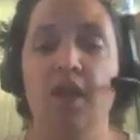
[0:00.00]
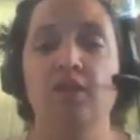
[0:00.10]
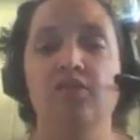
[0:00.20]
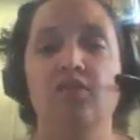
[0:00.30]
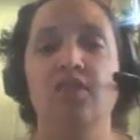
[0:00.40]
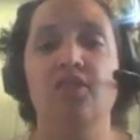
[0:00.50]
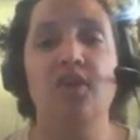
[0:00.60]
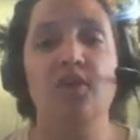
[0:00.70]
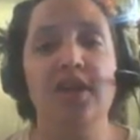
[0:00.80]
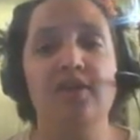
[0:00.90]
So the
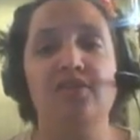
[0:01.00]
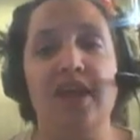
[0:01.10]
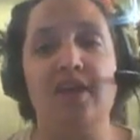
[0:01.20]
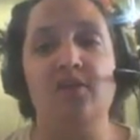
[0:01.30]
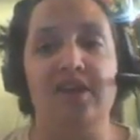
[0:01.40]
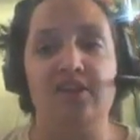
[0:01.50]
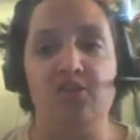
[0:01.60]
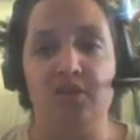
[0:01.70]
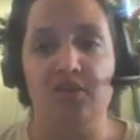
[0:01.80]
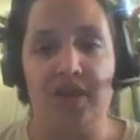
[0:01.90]
theory of
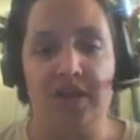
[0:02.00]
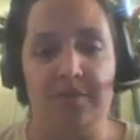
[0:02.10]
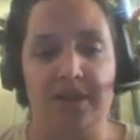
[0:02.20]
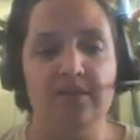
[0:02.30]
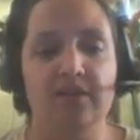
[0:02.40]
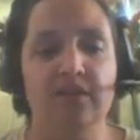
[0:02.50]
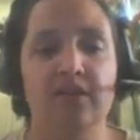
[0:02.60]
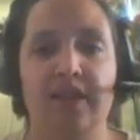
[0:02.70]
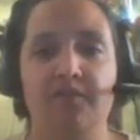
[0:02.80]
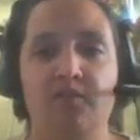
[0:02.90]
psychosexual development
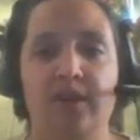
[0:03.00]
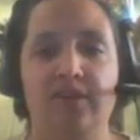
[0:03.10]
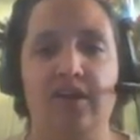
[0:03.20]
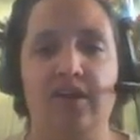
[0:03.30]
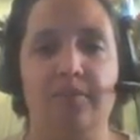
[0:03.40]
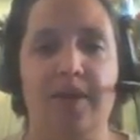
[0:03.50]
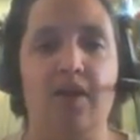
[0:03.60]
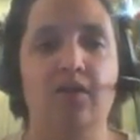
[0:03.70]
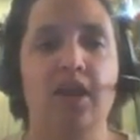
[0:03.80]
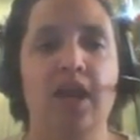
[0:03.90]
that Freud talks about